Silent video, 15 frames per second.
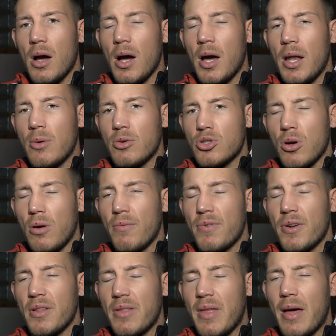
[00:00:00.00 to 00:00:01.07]
I was
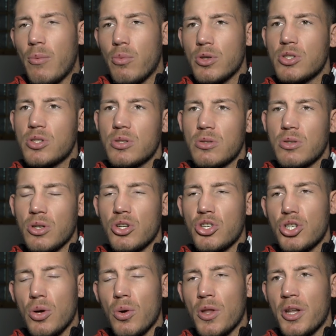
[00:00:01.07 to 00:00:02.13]
confident that was going to
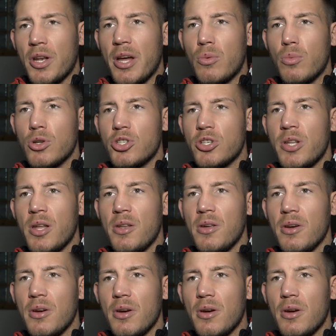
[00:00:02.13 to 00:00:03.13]
show on the night, which it did.